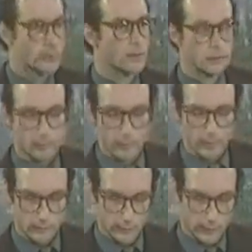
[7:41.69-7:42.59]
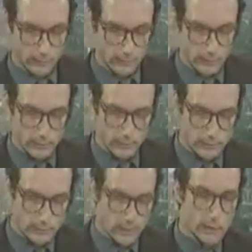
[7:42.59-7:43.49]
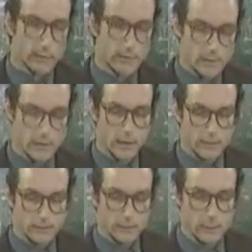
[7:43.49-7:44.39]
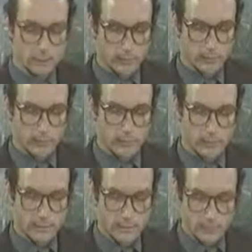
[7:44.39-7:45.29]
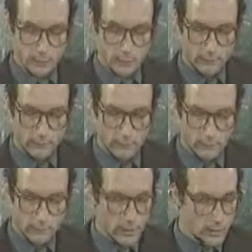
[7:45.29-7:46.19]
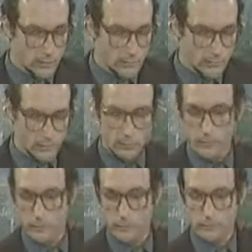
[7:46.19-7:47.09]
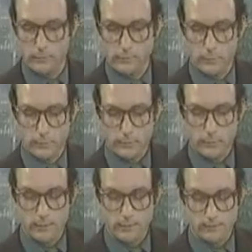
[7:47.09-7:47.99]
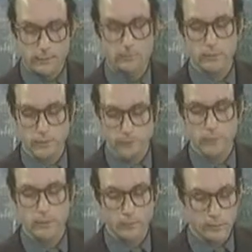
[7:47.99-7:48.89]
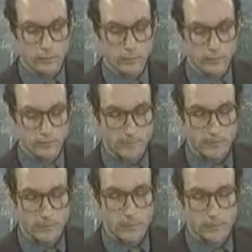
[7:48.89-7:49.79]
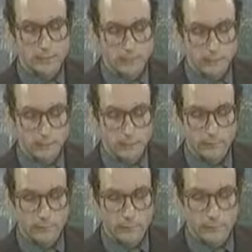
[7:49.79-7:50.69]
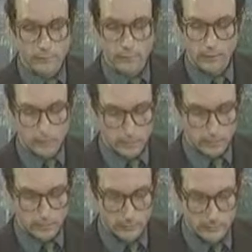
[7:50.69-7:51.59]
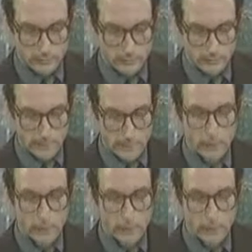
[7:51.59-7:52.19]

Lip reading: by Dr. Norberto Kepi. He says, "The Statue of Liberty is the symbol of freedom not only for the people of the United States, but for the entire world, a symbol of the freedom of all peoples.